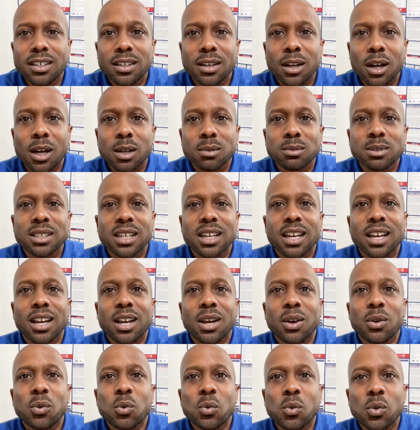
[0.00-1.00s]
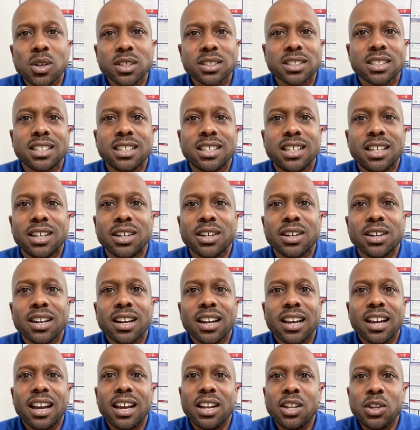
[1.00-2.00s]
you know what I'm saying, once a year
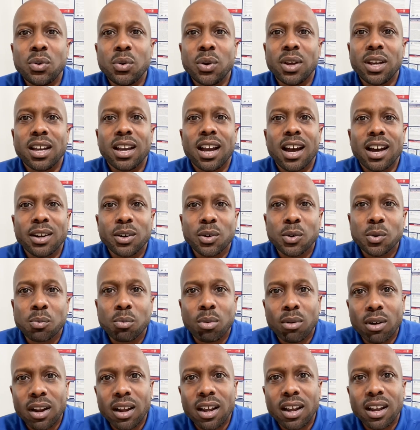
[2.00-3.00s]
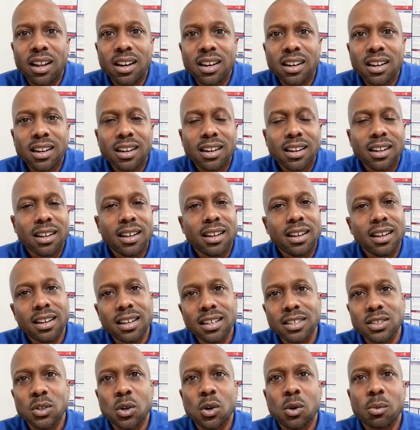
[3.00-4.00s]
and you ain't got no bread,
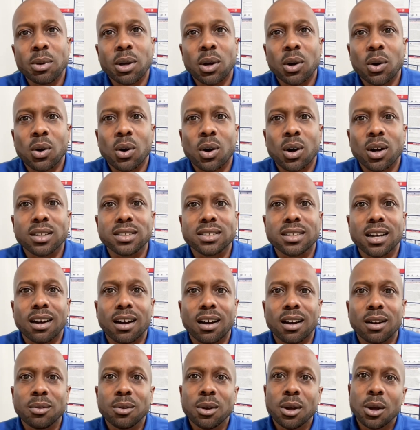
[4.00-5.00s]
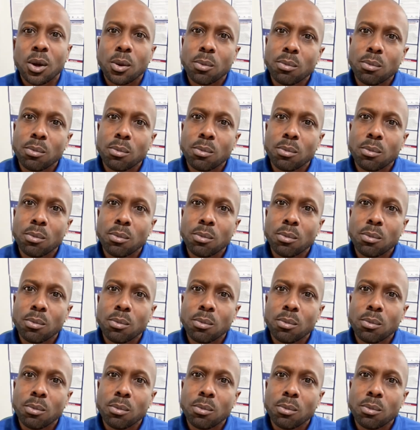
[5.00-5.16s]
it's gonna be a hard time.